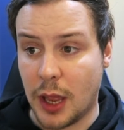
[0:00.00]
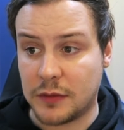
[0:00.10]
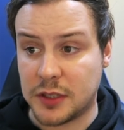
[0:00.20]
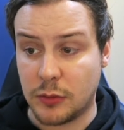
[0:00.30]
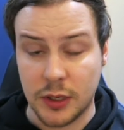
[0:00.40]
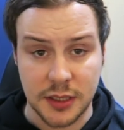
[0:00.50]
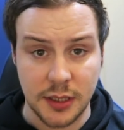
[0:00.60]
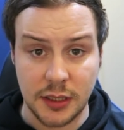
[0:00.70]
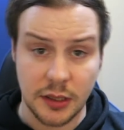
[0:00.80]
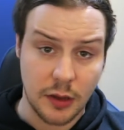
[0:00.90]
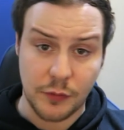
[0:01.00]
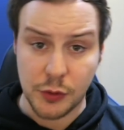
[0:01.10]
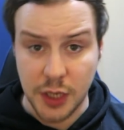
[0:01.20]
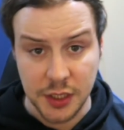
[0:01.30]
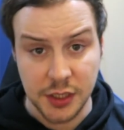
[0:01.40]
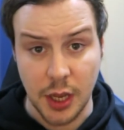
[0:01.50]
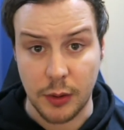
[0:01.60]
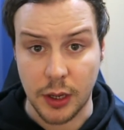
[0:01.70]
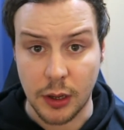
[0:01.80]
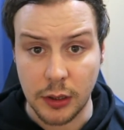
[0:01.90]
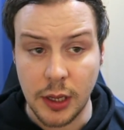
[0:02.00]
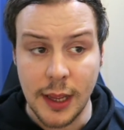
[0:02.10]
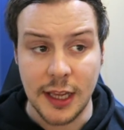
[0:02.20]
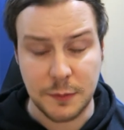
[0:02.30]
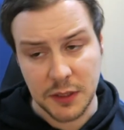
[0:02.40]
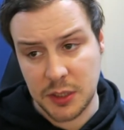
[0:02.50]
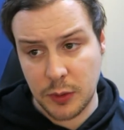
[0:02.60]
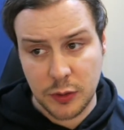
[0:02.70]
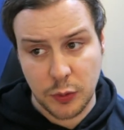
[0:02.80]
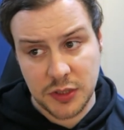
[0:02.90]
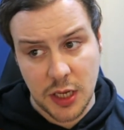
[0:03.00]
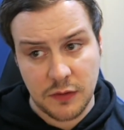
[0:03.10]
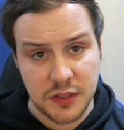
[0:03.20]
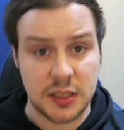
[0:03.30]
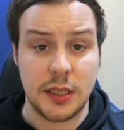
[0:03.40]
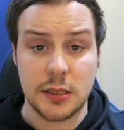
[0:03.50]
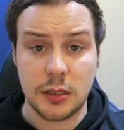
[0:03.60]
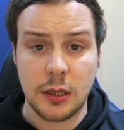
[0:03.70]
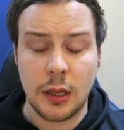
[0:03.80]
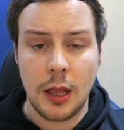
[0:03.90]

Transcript: have seen recently, a few changes going on, especially when we're towards the end of a season,